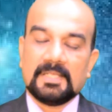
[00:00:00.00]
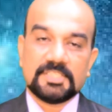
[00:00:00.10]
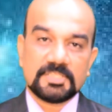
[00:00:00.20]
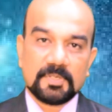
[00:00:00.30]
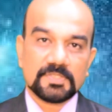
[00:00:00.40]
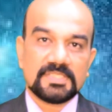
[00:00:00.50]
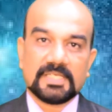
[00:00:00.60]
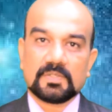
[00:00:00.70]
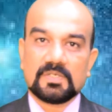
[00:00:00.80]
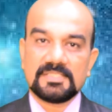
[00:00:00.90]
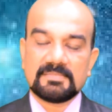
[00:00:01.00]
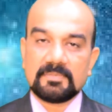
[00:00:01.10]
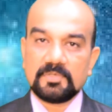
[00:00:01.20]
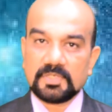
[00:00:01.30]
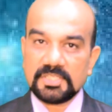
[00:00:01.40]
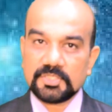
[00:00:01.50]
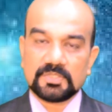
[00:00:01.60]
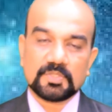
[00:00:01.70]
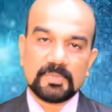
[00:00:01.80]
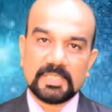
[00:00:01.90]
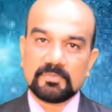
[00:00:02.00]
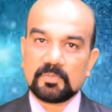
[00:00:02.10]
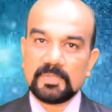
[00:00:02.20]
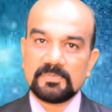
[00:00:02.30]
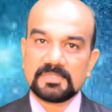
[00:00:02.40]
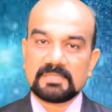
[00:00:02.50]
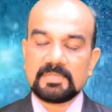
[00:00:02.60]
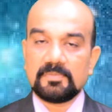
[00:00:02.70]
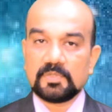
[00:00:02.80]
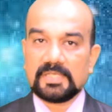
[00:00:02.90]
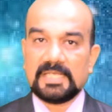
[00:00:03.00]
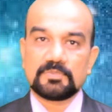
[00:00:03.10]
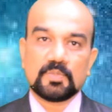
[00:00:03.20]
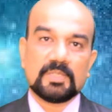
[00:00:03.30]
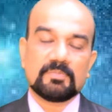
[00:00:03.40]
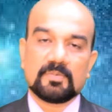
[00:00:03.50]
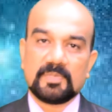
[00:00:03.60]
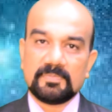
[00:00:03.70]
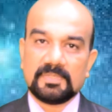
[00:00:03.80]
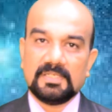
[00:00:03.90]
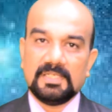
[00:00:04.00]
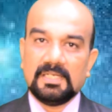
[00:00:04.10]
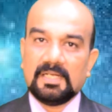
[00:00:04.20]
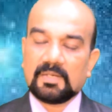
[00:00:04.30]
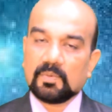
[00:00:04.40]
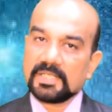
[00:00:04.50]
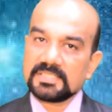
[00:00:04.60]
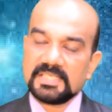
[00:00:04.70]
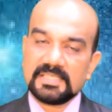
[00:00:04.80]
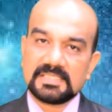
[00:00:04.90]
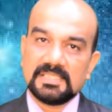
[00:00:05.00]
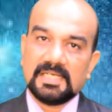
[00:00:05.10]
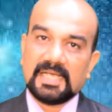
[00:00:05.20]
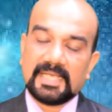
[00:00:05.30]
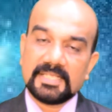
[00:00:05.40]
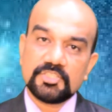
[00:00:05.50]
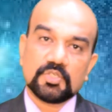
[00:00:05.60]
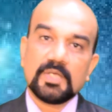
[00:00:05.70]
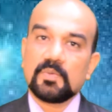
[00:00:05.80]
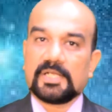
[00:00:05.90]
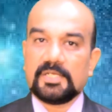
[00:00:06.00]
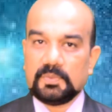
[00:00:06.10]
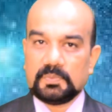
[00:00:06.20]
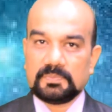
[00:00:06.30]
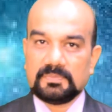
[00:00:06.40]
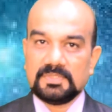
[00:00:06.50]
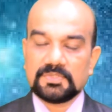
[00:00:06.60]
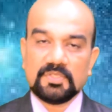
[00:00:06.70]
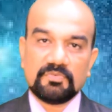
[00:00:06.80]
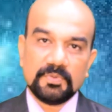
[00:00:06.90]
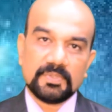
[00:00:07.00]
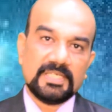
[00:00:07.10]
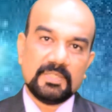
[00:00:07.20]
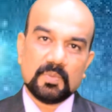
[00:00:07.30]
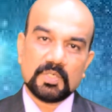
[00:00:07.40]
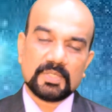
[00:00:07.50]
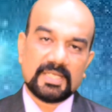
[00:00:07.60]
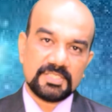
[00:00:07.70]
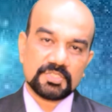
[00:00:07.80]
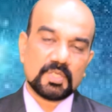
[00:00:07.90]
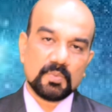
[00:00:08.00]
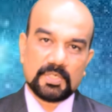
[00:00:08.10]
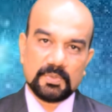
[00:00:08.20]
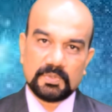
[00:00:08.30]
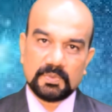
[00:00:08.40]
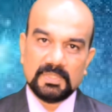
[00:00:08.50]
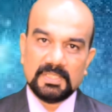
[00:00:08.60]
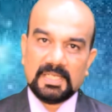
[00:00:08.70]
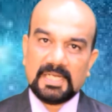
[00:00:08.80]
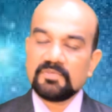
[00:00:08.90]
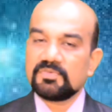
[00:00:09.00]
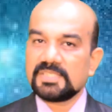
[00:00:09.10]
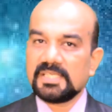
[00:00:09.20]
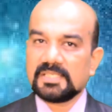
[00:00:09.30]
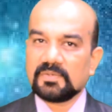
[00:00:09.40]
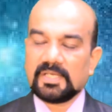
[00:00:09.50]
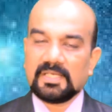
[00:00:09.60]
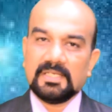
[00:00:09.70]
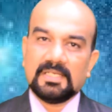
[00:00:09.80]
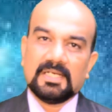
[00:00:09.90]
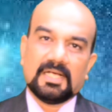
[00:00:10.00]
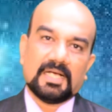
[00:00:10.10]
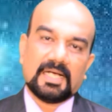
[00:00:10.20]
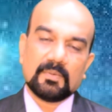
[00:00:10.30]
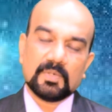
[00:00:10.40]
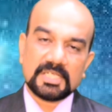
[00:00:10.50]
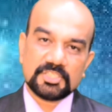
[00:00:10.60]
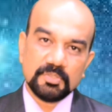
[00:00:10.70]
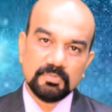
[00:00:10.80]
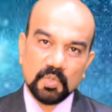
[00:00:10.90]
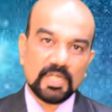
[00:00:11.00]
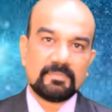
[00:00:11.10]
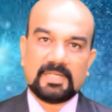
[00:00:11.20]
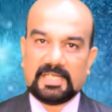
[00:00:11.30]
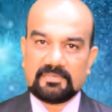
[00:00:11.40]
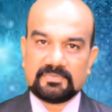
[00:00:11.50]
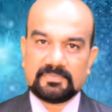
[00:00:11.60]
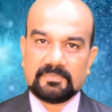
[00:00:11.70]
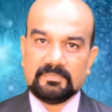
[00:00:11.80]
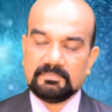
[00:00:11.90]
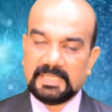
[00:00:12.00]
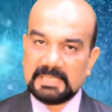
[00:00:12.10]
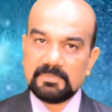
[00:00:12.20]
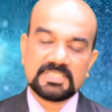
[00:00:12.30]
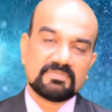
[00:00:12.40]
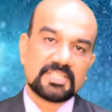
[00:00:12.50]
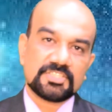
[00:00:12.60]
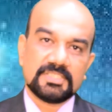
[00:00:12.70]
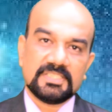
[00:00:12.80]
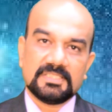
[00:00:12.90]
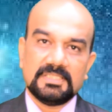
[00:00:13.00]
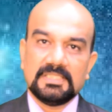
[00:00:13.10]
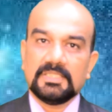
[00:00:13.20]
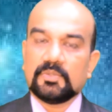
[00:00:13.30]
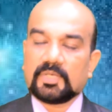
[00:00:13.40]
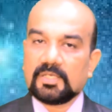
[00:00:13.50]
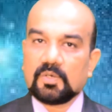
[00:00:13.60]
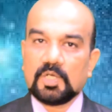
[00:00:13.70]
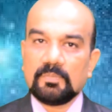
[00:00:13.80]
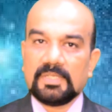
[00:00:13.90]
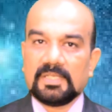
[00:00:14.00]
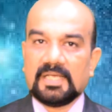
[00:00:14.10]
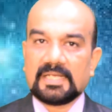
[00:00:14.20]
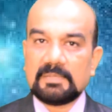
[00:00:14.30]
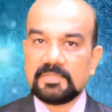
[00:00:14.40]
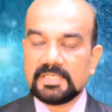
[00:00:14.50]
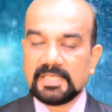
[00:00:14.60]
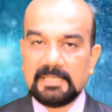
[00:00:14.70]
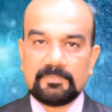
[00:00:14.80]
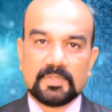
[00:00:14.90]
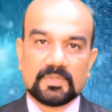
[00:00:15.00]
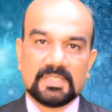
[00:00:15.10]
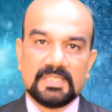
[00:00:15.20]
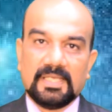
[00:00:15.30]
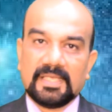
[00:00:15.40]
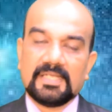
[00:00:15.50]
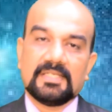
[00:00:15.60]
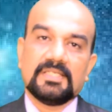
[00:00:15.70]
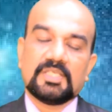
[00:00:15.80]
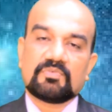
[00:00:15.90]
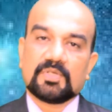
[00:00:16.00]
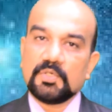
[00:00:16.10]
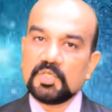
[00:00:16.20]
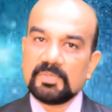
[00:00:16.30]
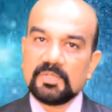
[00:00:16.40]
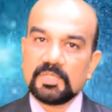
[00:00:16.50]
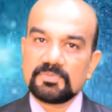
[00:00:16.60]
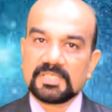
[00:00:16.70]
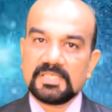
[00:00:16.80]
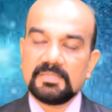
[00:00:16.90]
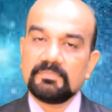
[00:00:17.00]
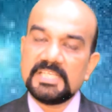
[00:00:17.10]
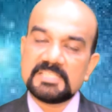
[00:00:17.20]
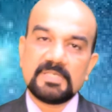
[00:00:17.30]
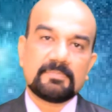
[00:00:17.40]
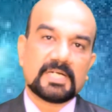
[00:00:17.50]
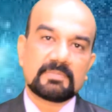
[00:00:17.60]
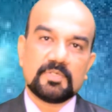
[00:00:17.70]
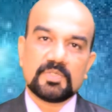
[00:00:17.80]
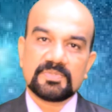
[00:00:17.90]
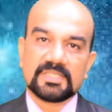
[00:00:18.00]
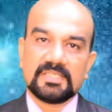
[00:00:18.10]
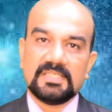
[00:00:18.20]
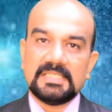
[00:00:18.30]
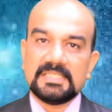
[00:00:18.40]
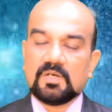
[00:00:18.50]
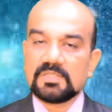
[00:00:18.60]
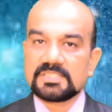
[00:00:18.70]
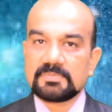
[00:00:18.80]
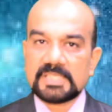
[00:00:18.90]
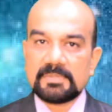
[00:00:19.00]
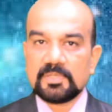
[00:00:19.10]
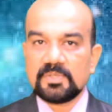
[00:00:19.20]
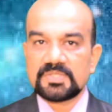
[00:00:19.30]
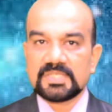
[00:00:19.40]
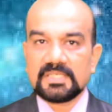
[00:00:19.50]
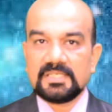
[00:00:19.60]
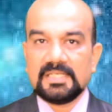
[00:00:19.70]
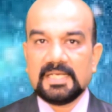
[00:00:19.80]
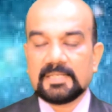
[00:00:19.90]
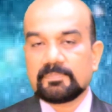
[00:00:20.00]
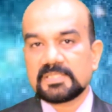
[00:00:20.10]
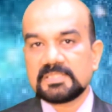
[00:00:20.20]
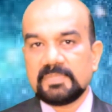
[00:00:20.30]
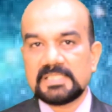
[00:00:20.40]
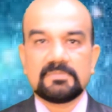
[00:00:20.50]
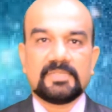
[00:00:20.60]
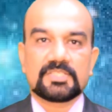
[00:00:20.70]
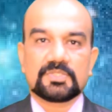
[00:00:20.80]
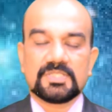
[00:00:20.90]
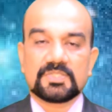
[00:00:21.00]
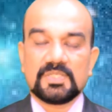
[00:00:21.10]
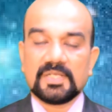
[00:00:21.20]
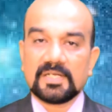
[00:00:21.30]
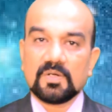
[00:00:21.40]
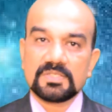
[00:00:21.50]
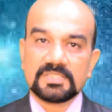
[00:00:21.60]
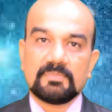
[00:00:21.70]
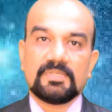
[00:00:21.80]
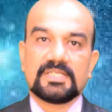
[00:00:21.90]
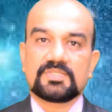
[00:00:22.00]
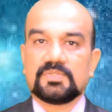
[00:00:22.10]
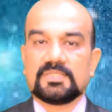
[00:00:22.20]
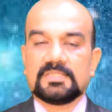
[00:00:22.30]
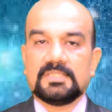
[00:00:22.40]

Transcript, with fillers: Just because of technology, I'm able to reach out so many number of people, I'm able to help so many number of people. And what I say is, I enjoy what I do. So if you really want to enjoy what you do, and if you say that, okay, uh, I want to achieve more in my life, my numbers are flashing here, you can call me and I'll be there to help you out. Again, if you're new to my YouTube channel, please be a part of my YouTube channel. Also subscribe to my YouTube channel and press the bell symbol next to that so you get constant updates to it.